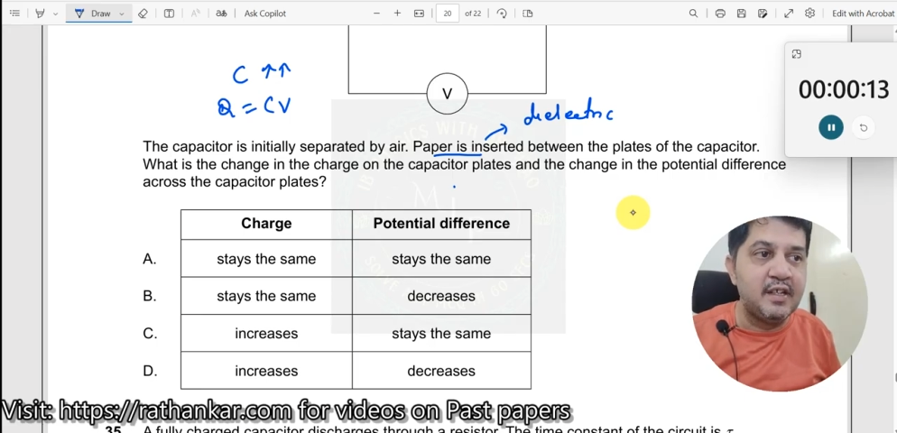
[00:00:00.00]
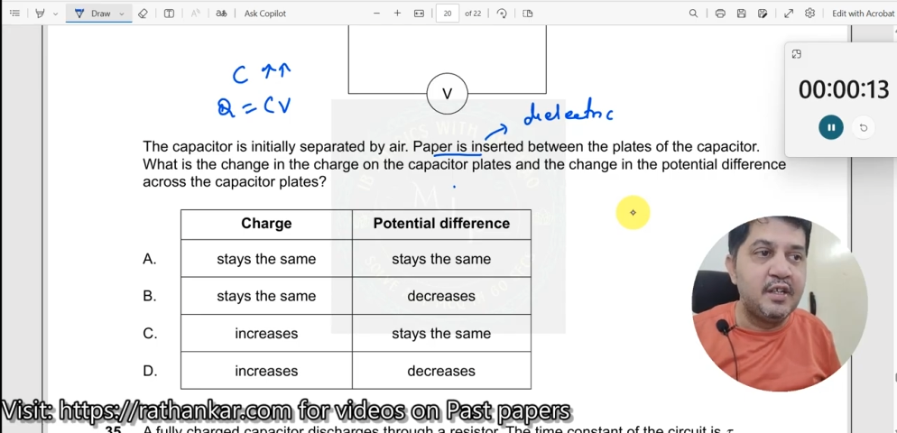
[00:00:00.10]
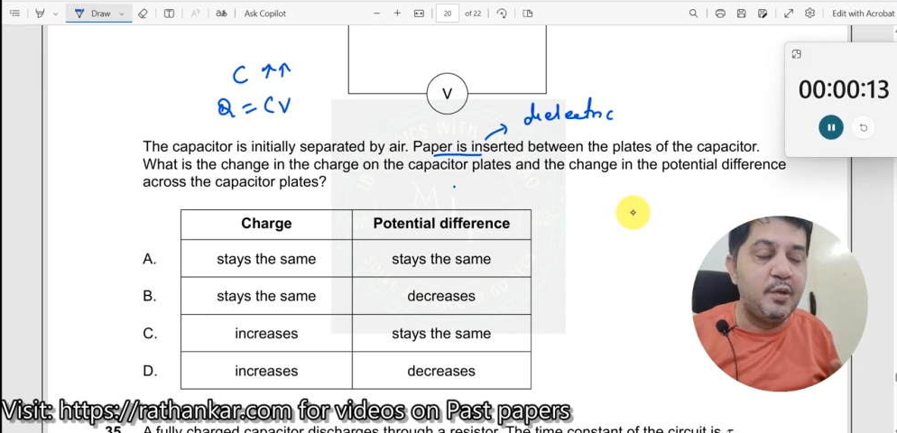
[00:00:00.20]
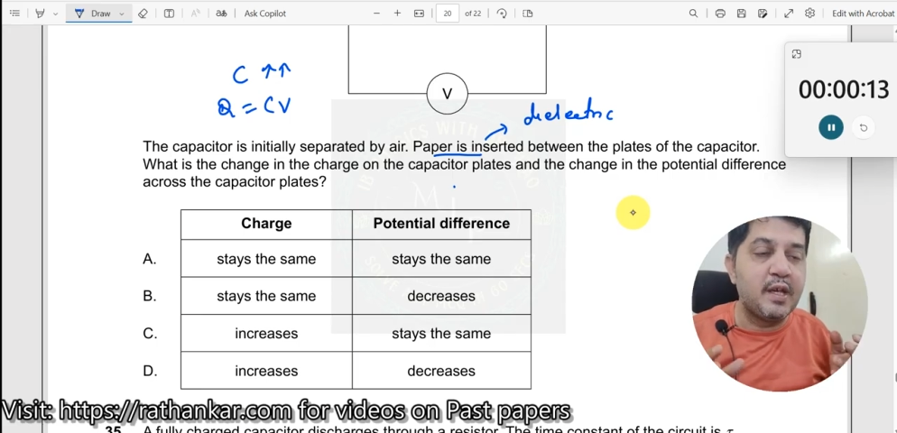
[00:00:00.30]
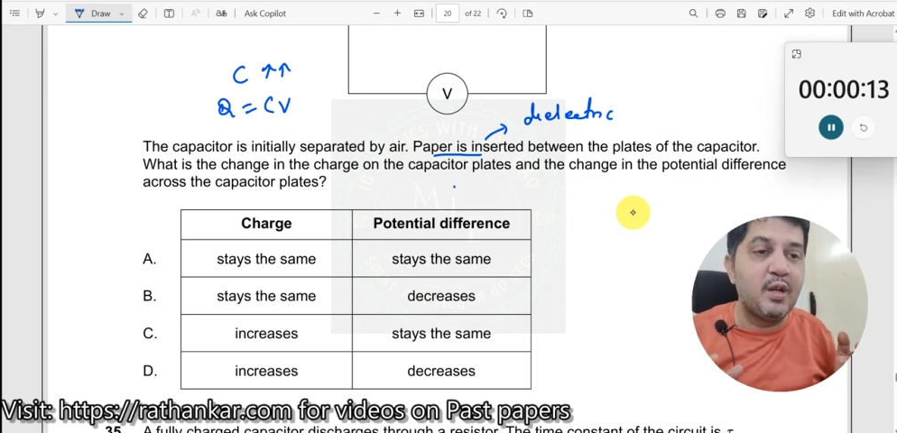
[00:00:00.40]

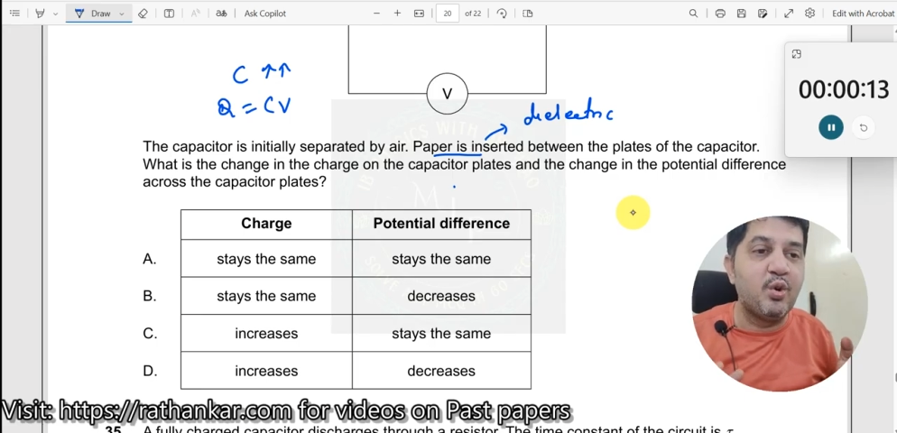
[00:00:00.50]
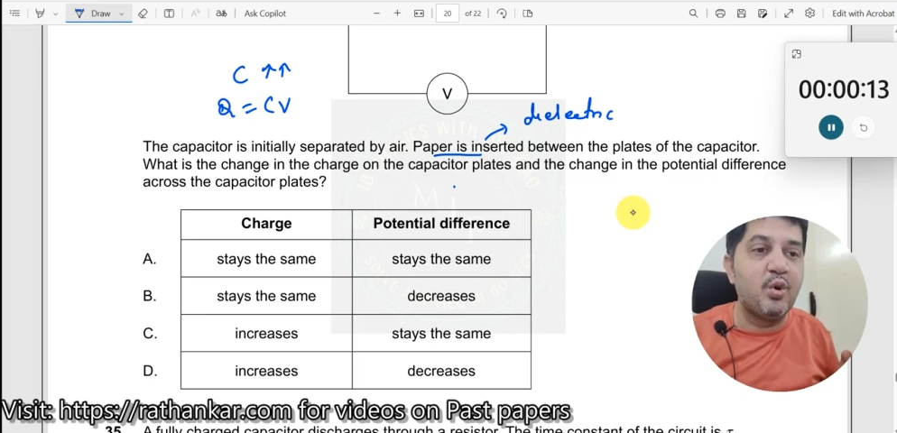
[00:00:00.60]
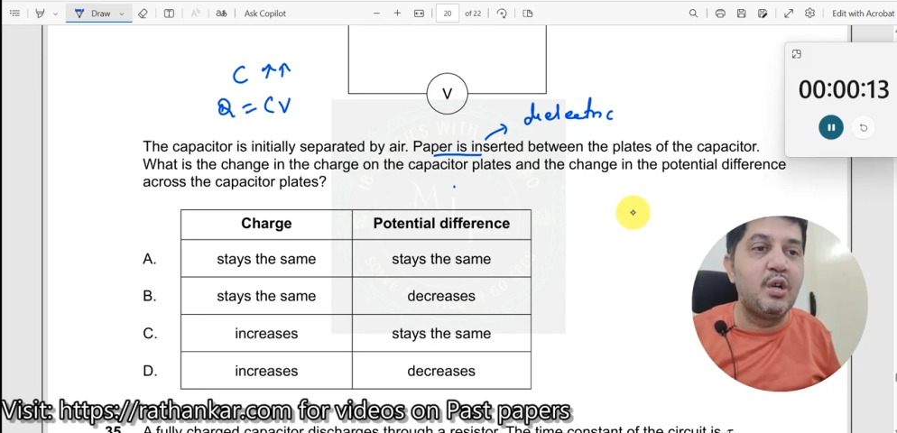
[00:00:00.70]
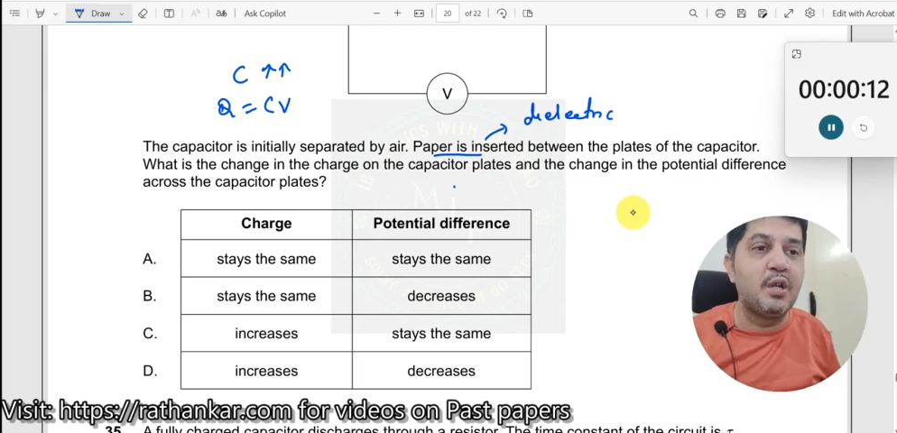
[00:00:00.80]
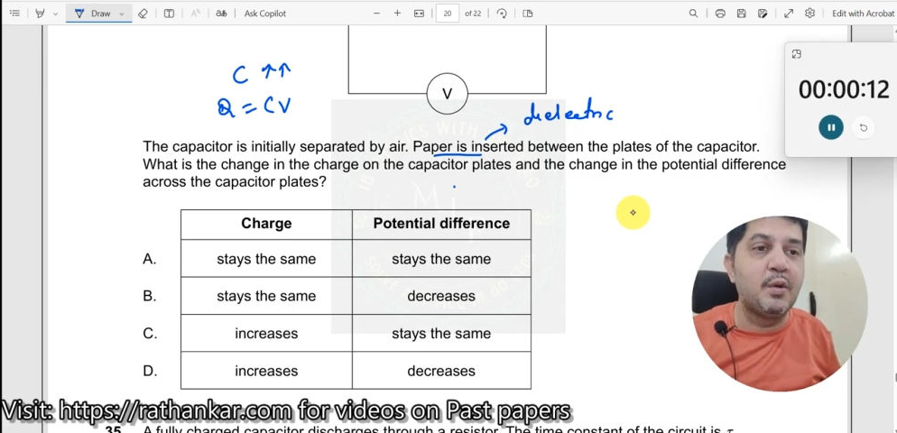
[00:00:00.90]
You can
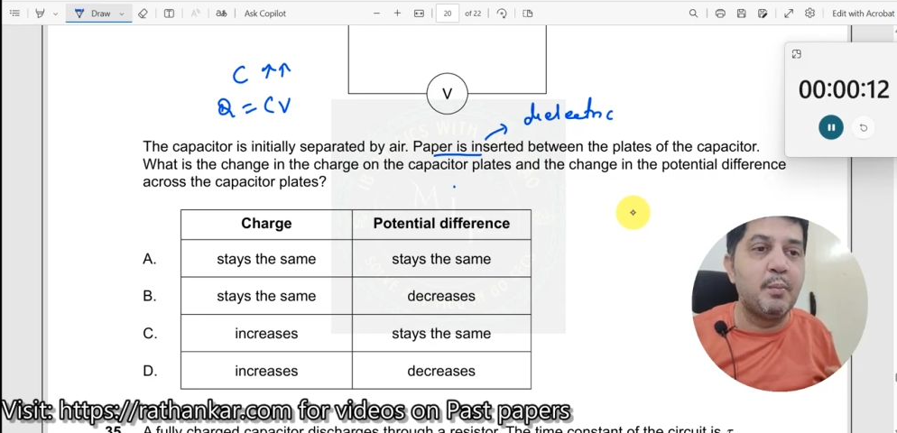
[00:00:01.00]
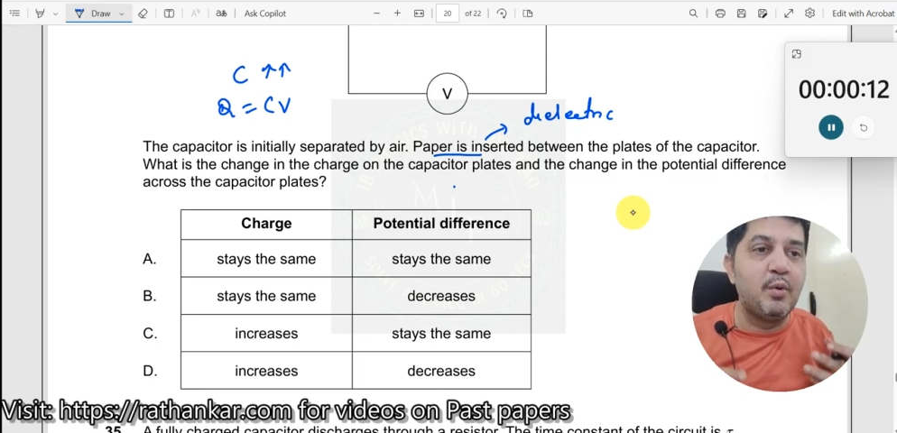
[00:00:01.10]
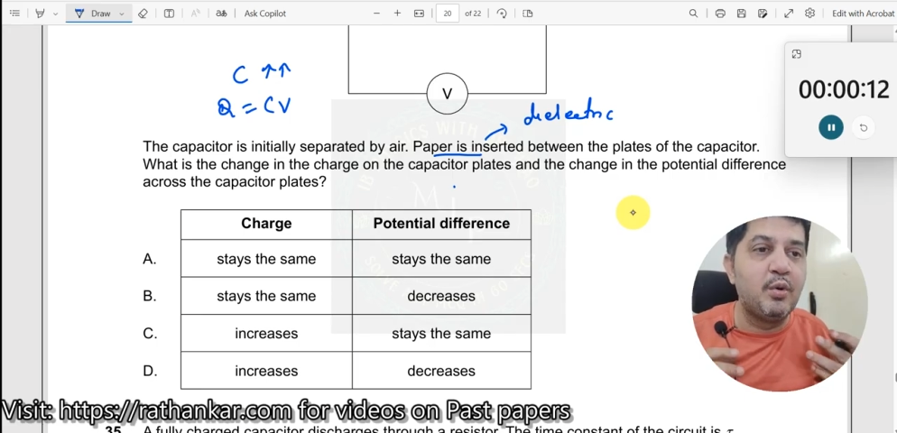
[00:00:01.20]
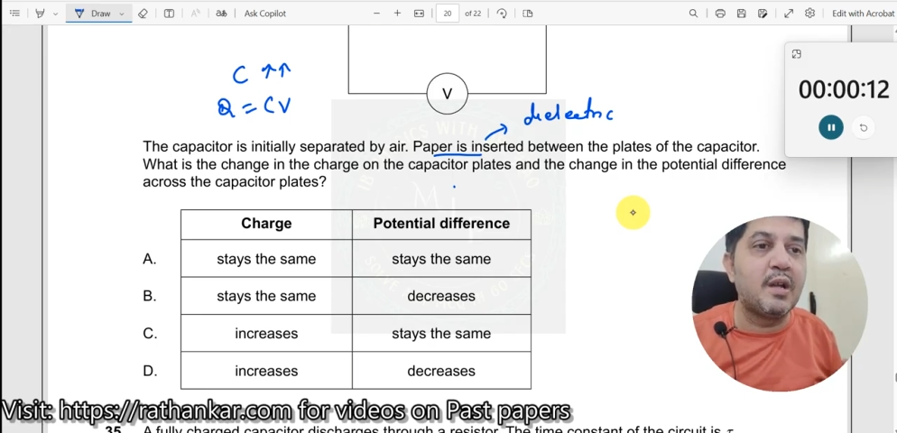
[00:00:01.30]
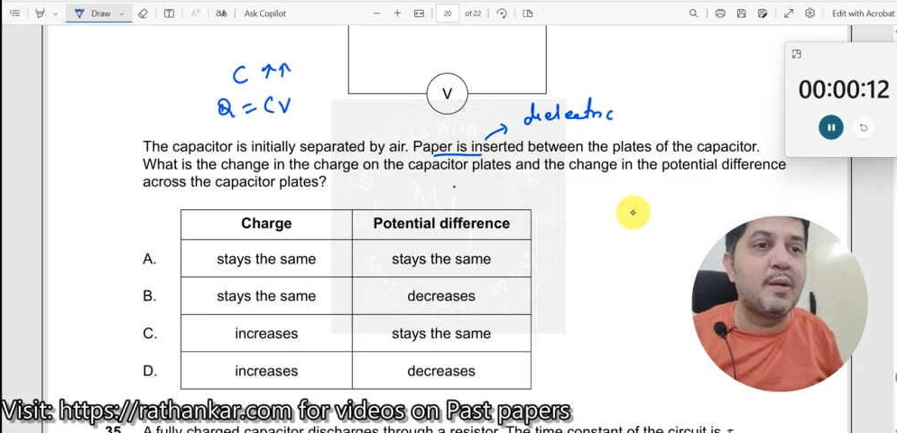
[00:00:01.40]
hold
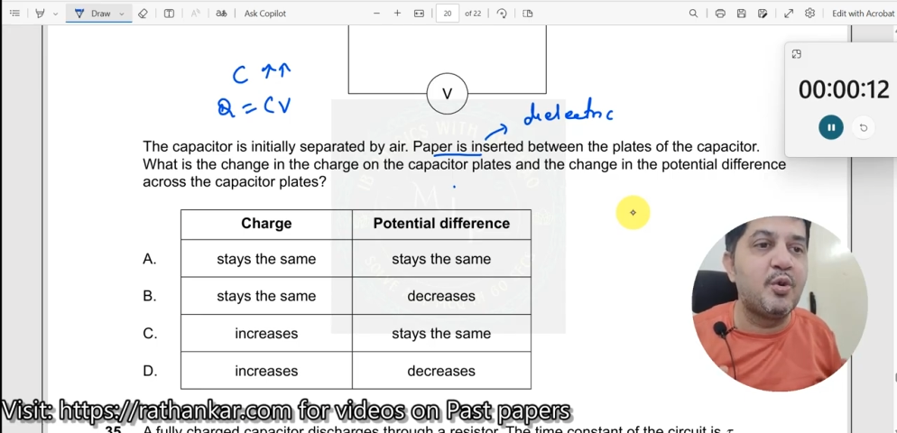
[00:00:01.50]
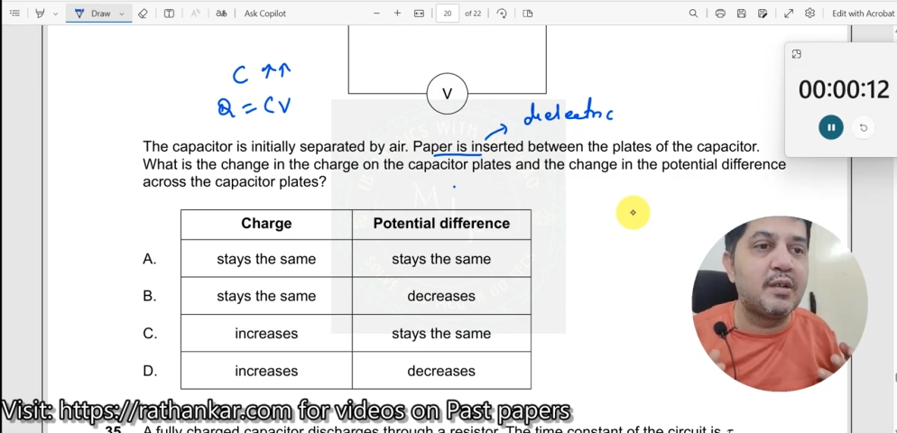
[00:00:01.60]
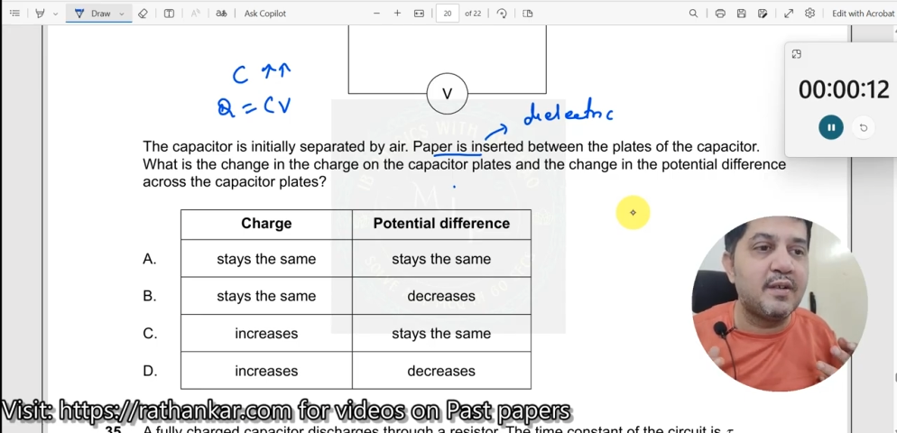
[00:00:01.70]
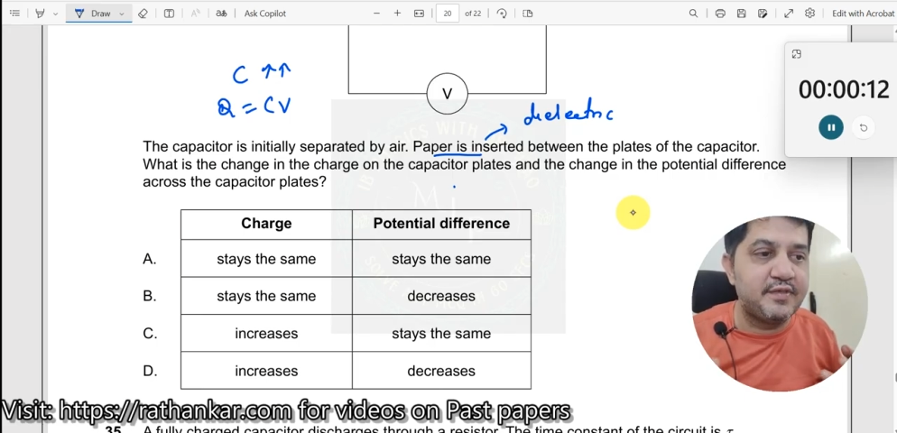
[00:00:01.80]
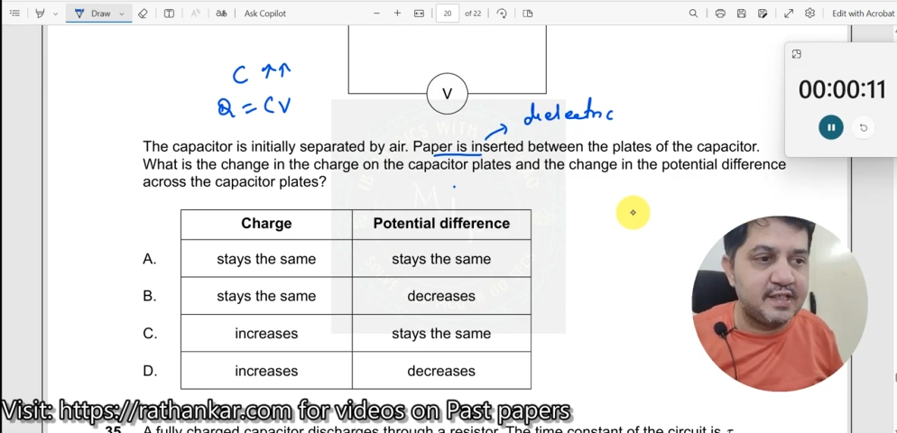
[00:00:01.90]
more amount
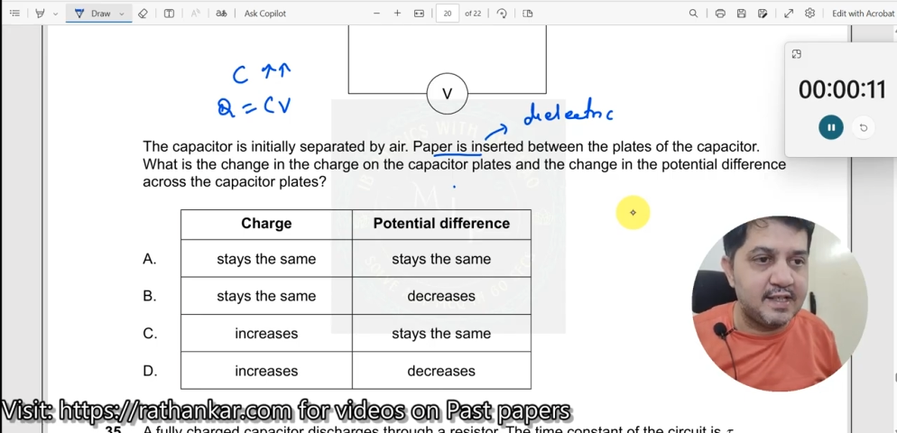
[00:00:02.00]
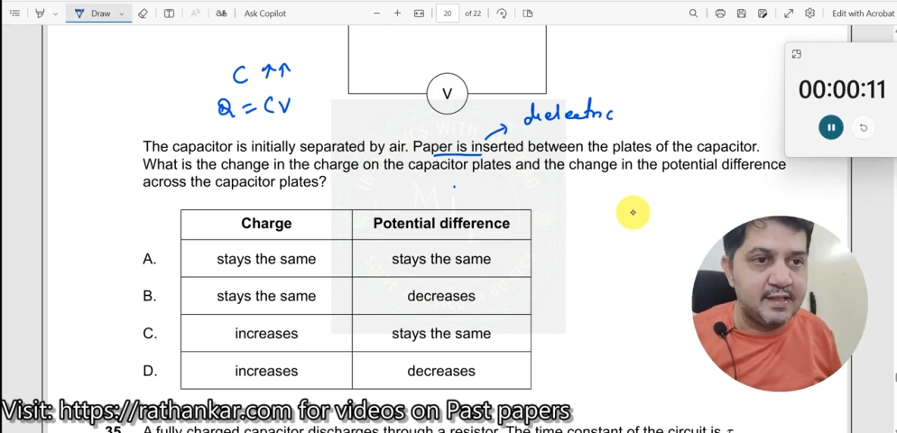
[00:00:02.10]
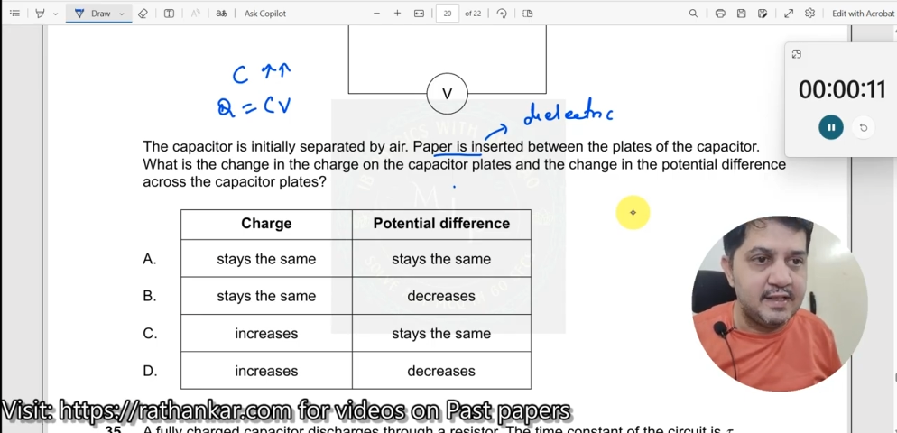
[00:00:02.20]
of charge.